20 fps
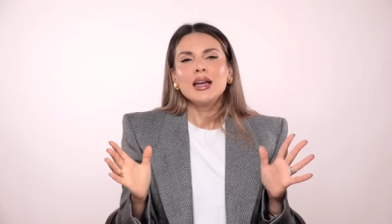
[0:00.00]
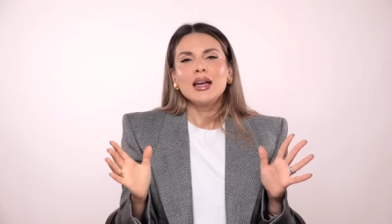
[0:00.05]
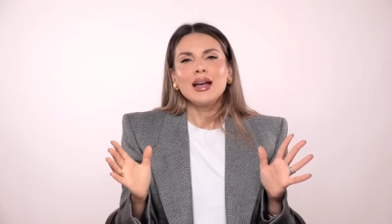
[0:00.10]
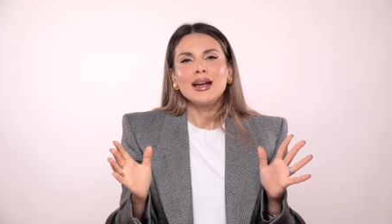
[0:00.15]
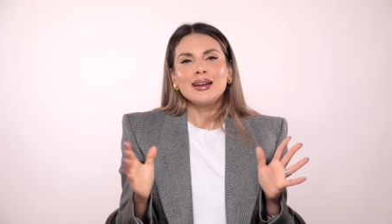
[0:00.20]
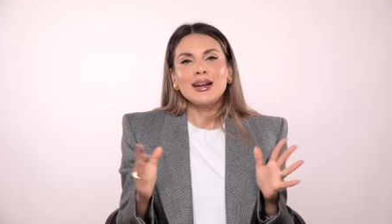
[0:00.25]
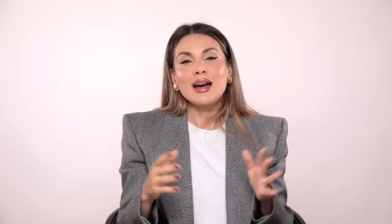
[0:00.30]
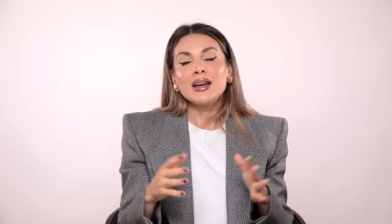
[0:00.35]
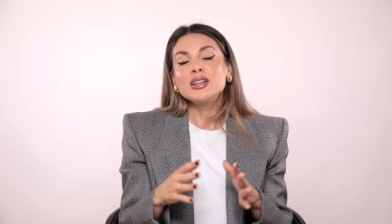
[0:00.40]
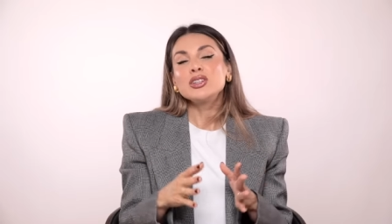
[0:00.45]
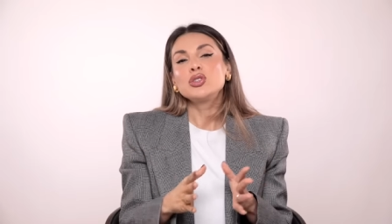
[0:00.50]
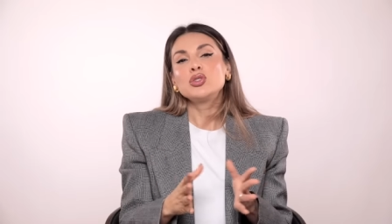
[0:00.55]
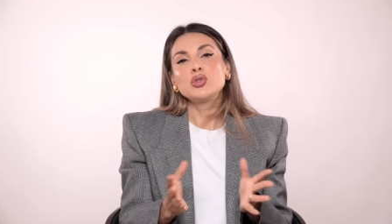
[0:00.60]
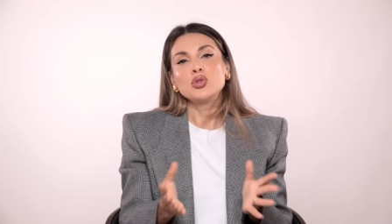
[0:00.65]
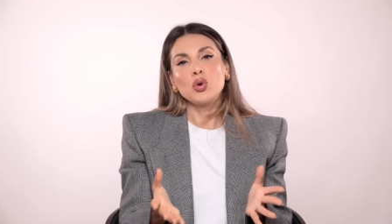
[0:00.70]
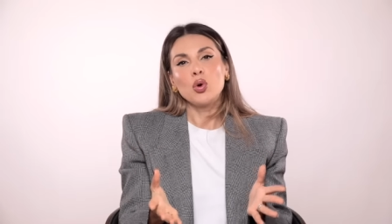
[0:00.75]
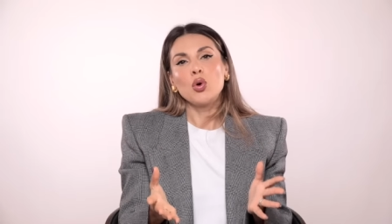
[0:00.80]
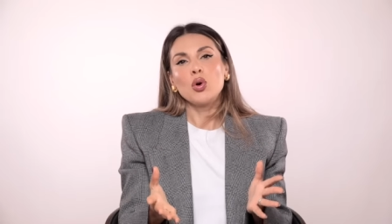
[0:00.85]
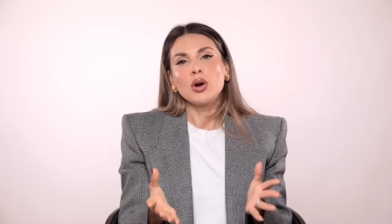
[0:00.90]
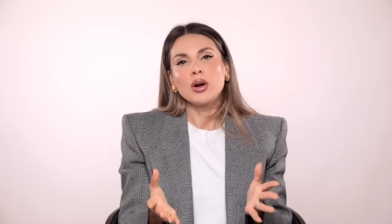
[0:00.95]
and I
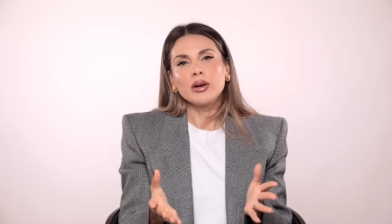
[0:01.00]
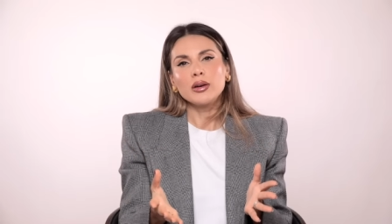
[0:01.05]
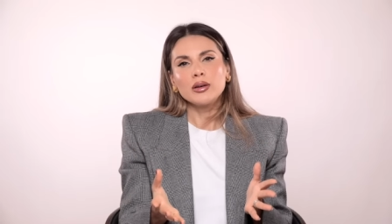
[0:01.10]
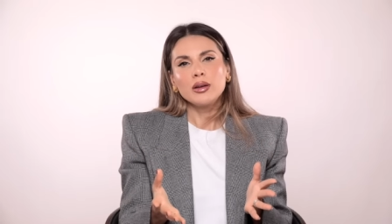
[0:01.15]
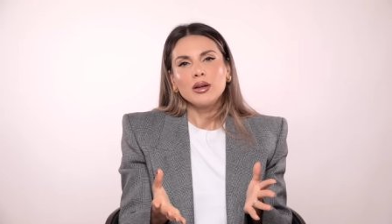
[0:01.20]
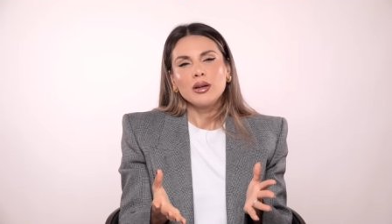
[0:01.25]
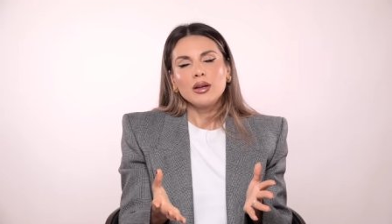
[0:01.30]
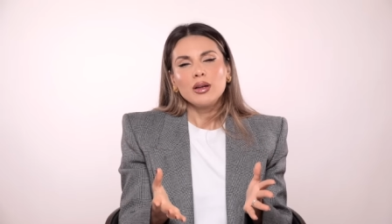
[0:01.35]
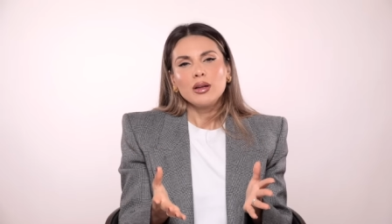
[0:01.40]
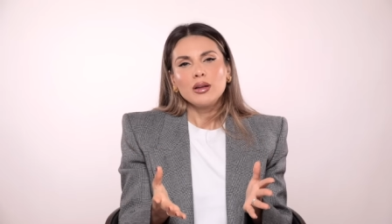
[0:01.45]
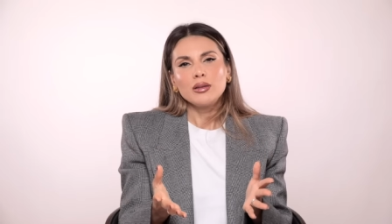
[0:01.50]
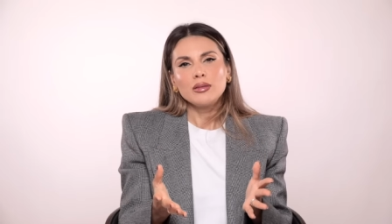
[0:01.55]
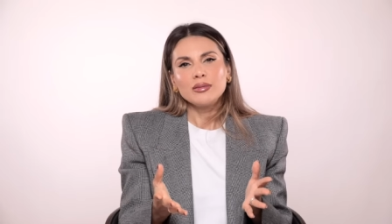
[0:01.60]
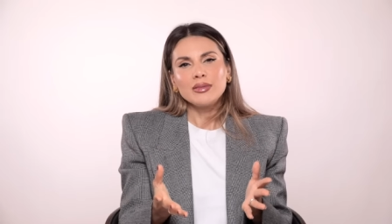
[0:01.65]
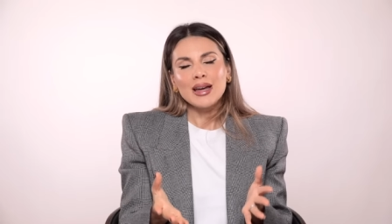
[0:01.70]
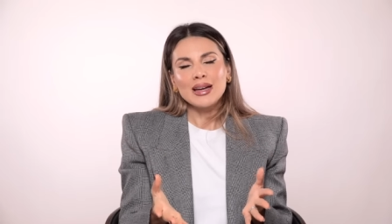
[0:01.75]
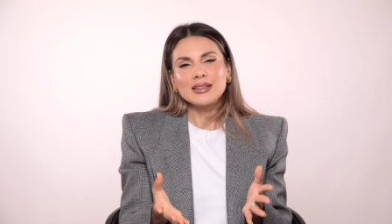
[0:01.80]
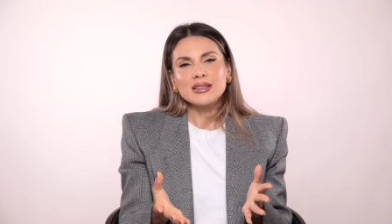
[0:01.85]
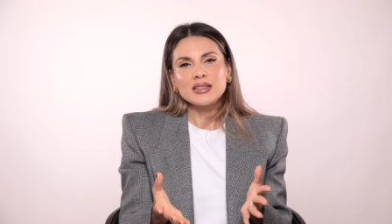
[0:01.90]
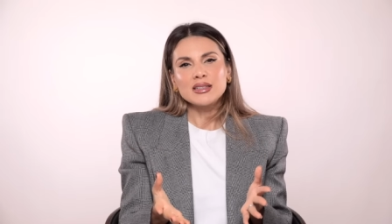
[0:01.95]
adore
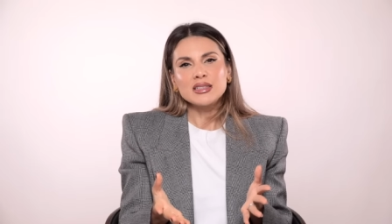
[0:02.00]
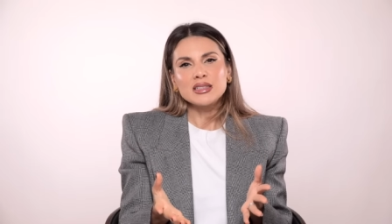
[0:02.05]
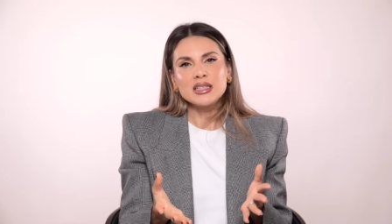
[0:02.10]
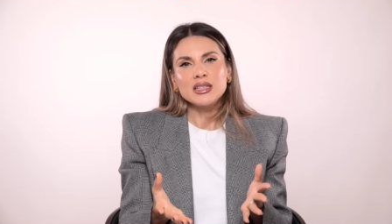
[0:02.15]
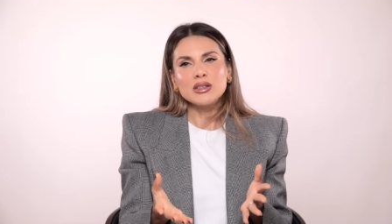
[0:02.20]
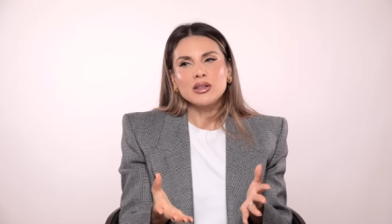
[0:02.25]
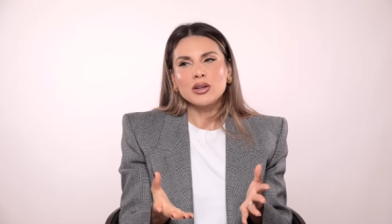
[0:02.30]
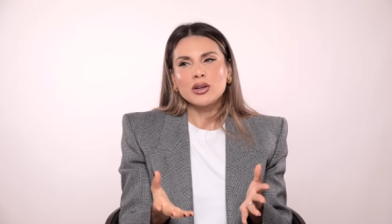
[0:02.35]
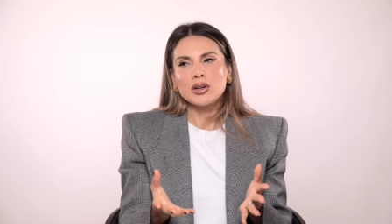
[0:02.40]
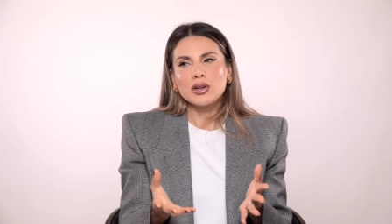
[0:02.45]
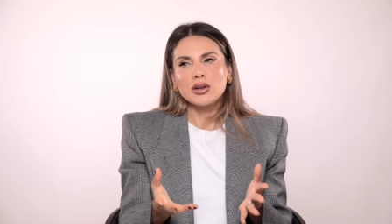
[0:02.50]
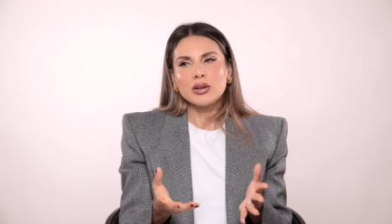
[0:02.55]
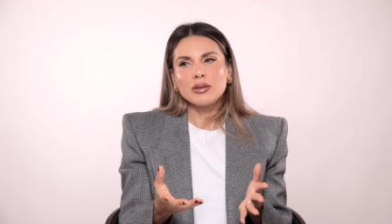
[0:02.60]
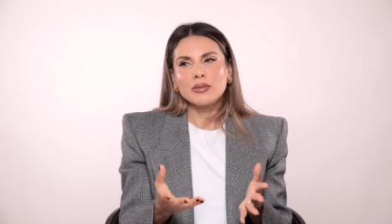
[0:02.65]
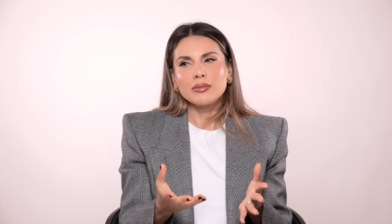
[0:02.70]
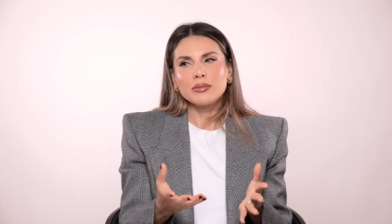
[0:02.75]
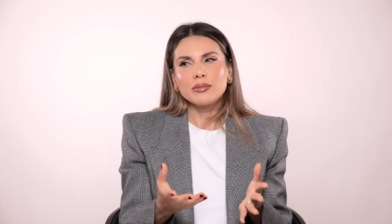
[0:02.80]
that concealer.